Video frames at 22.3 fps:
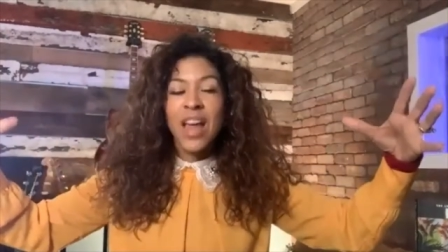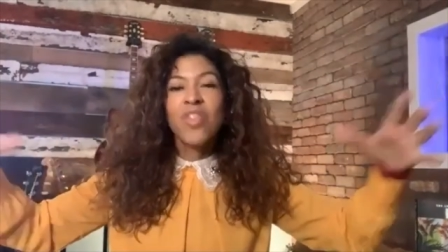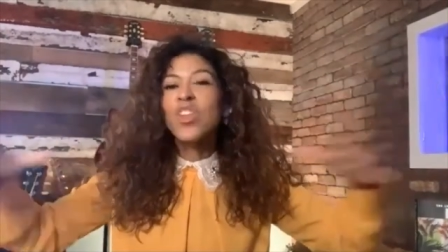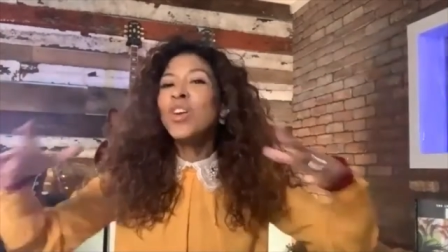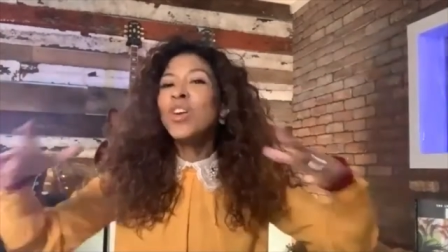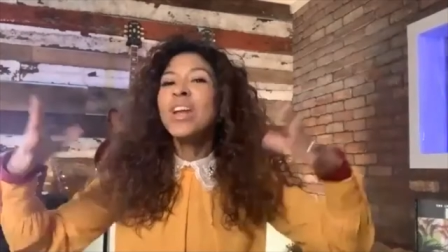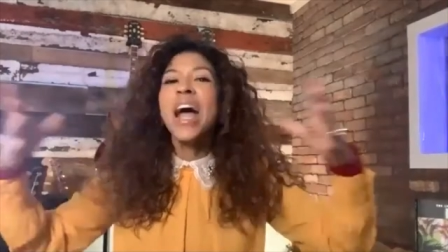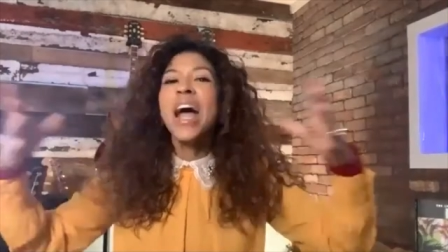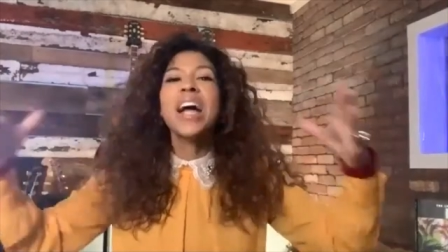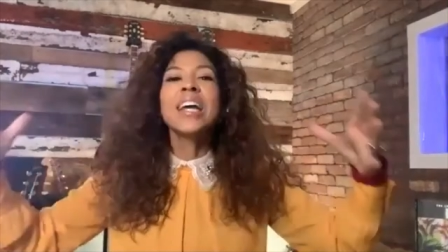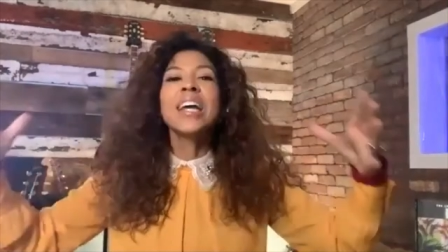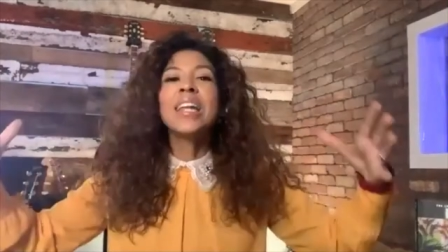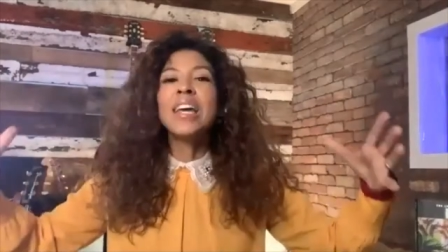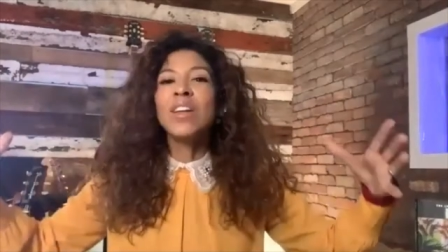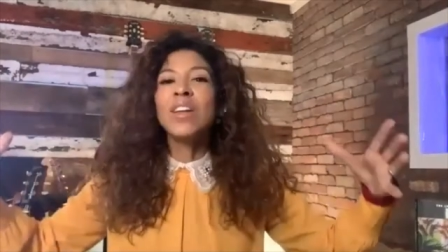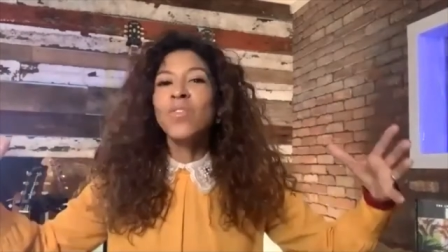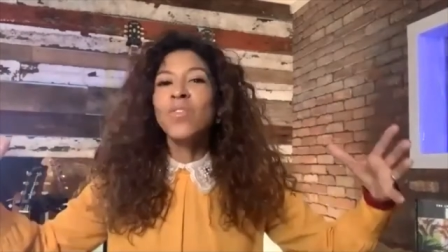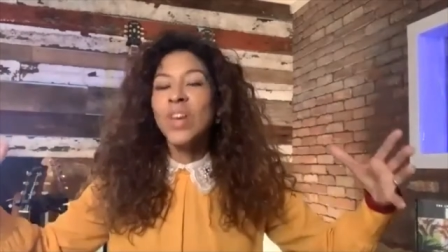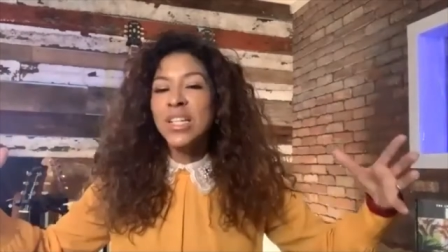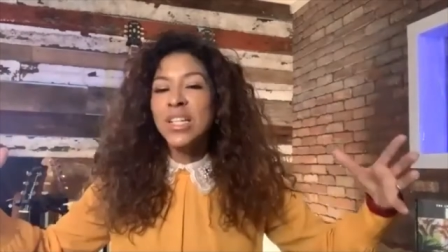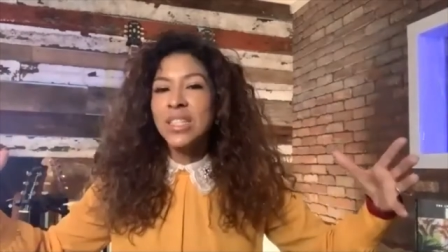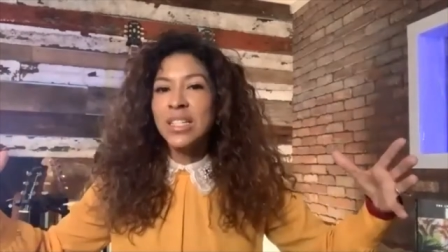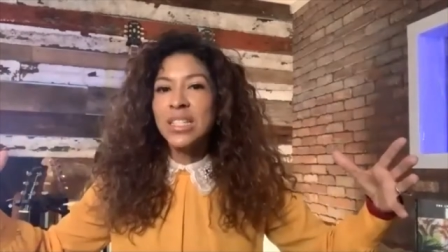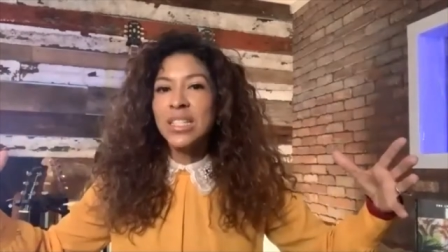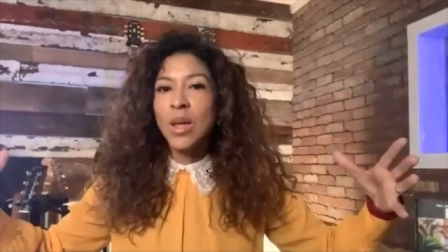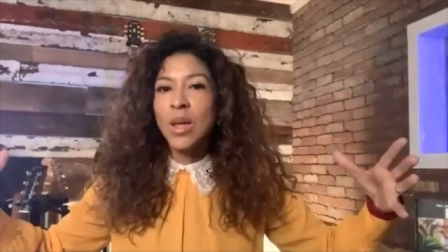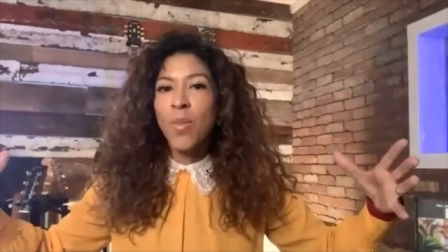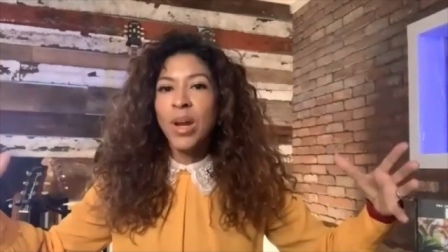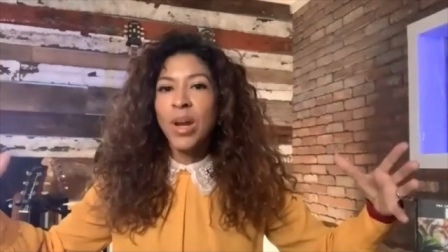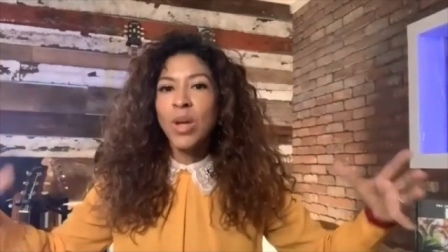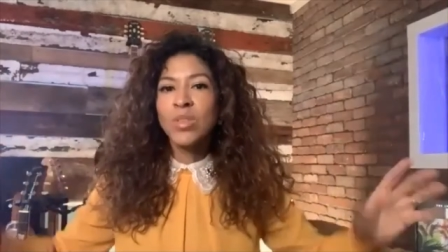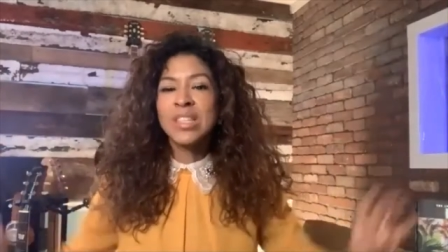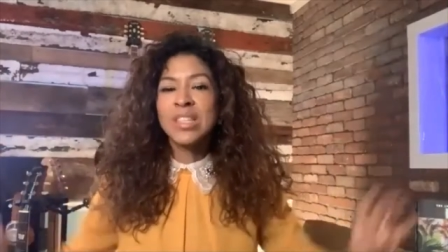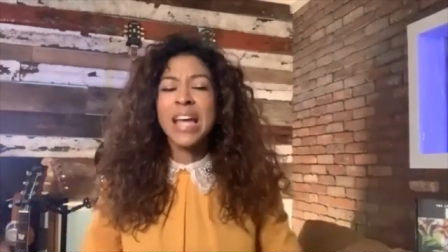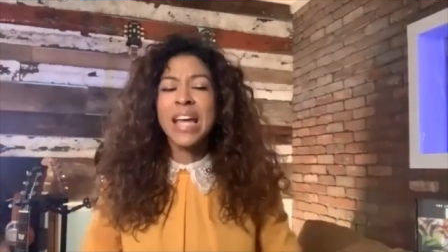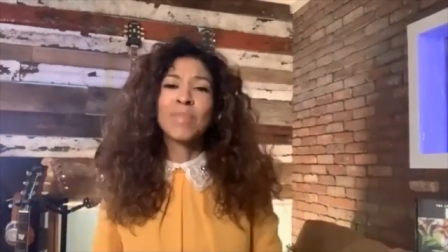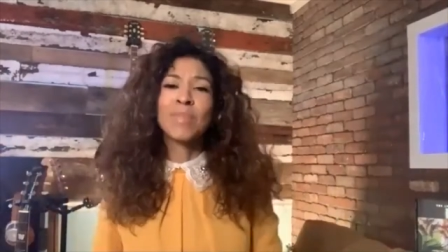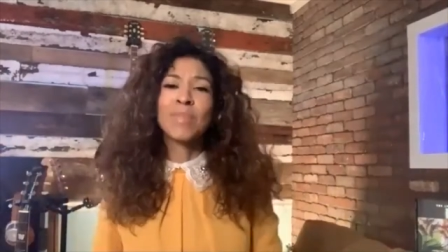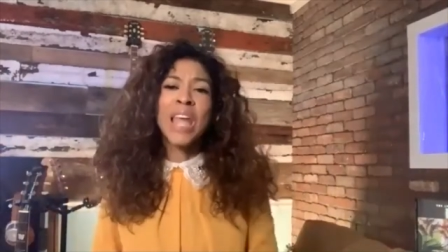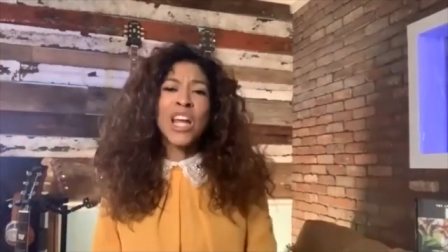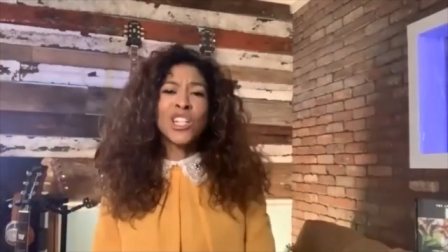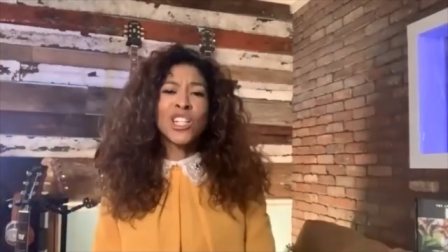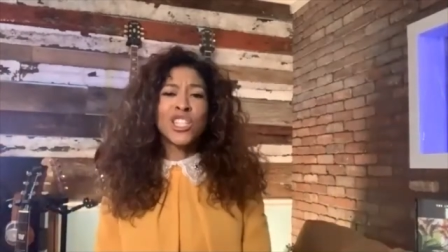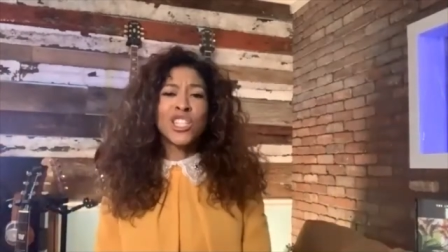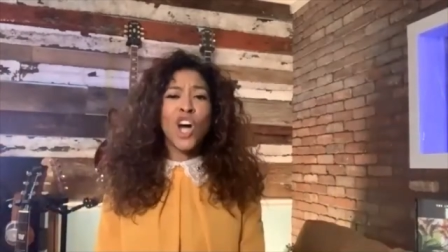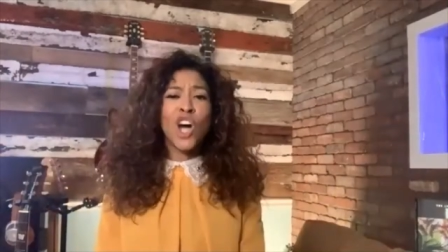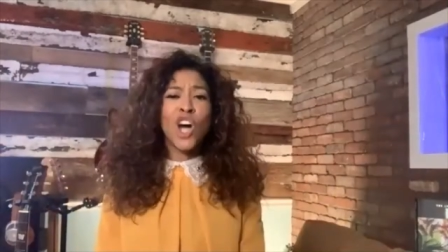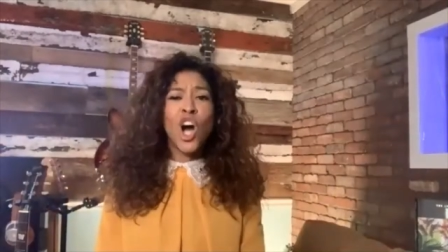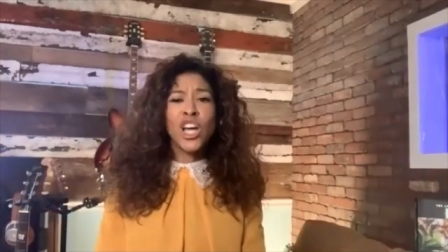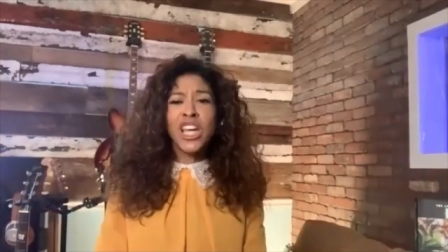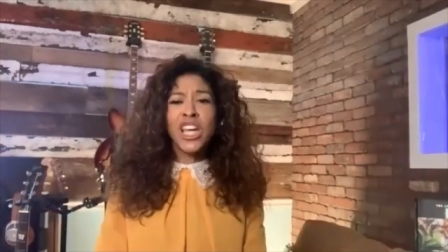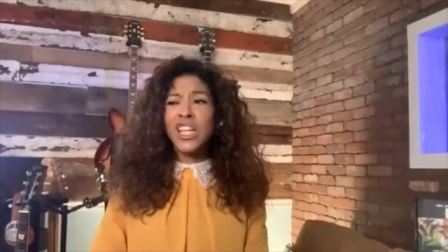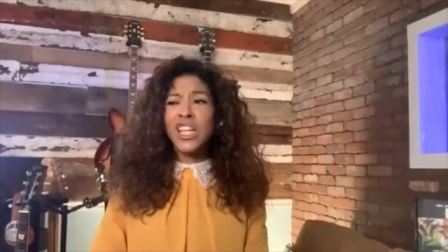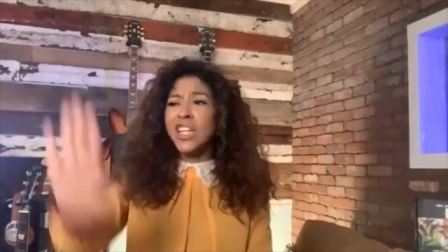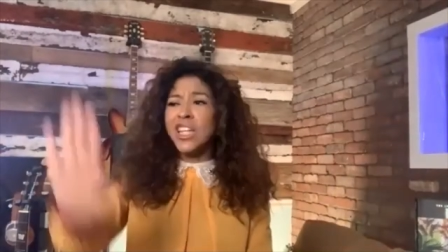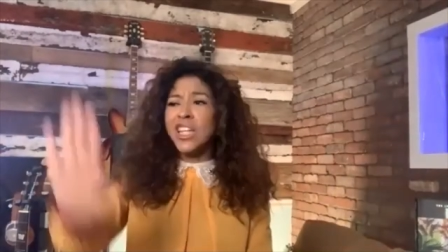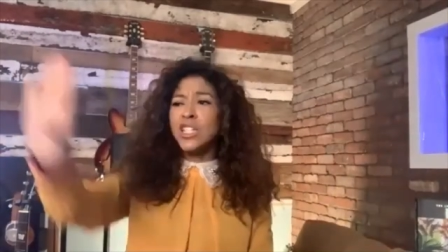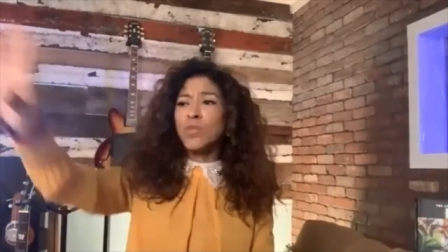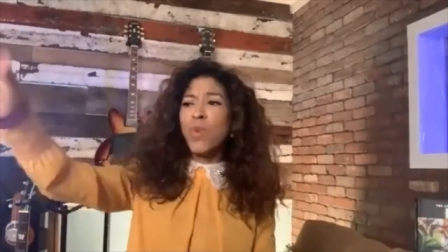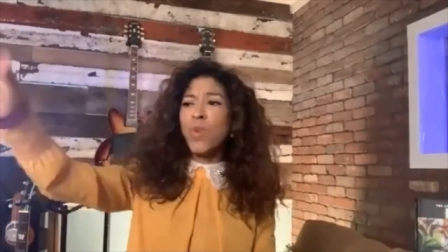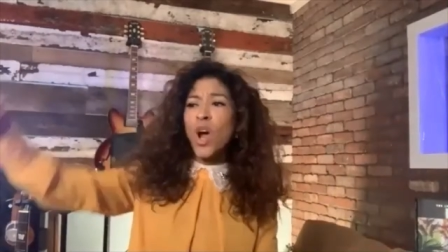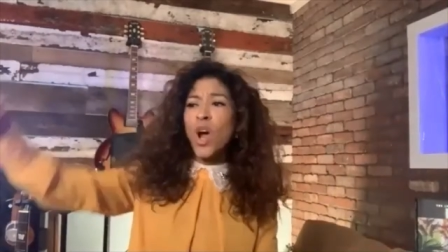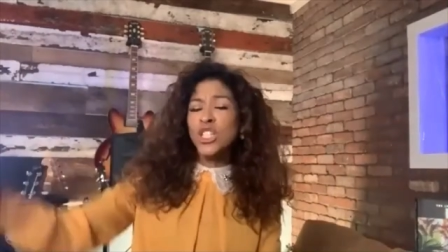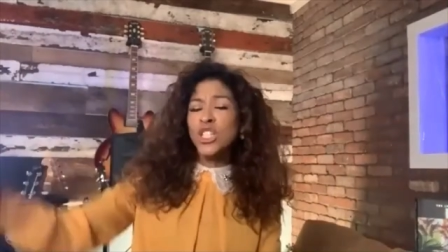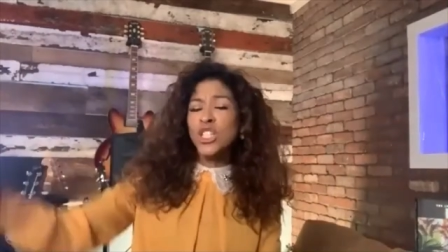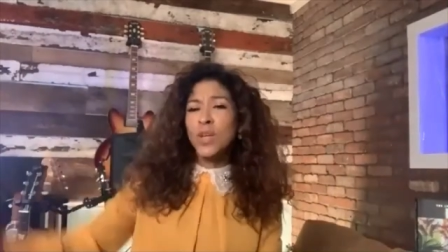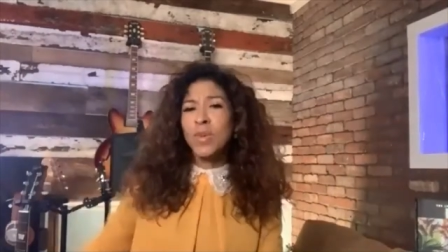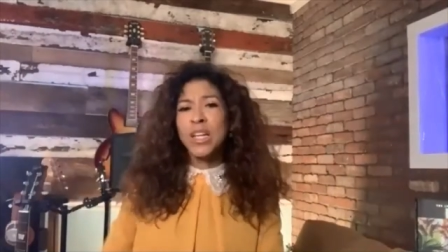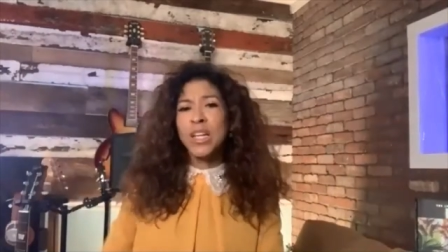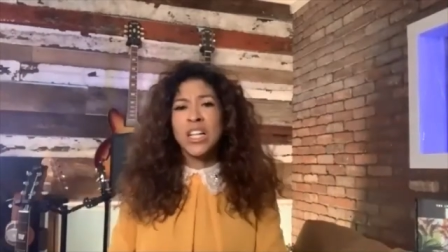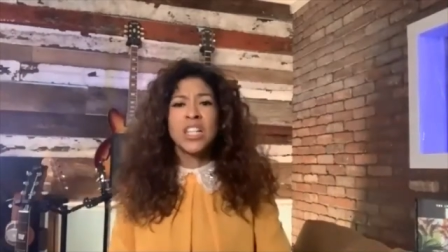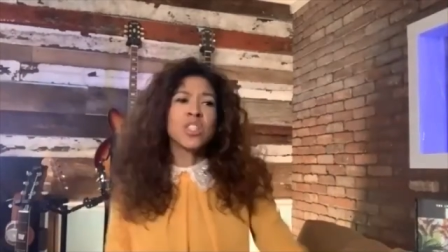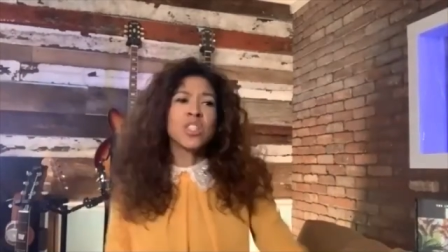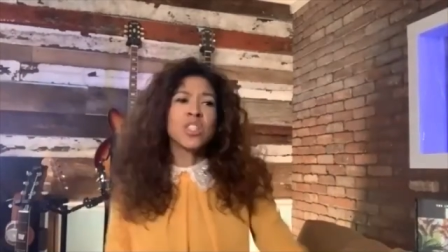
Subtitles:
They're not going to invest in somebody who's like dogging this project because,